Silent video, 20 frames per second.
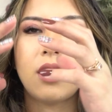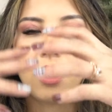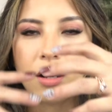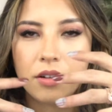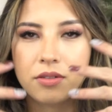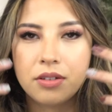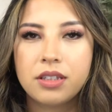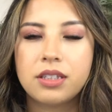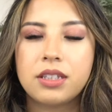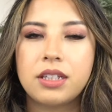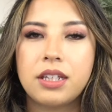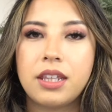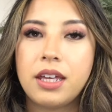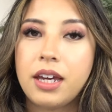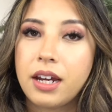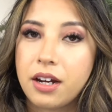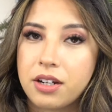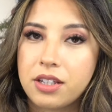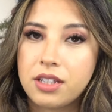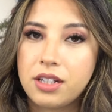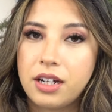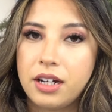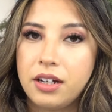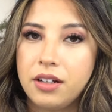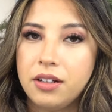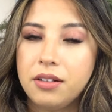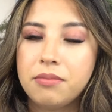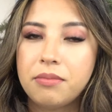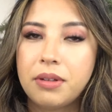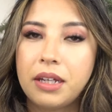obviously the
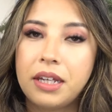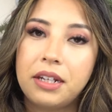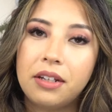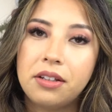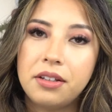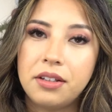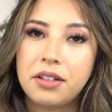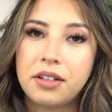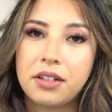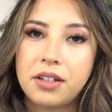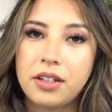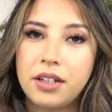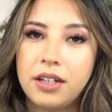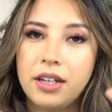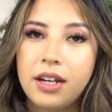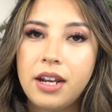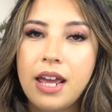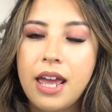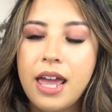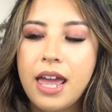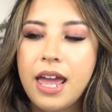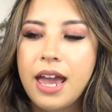hairstyle, making it look good,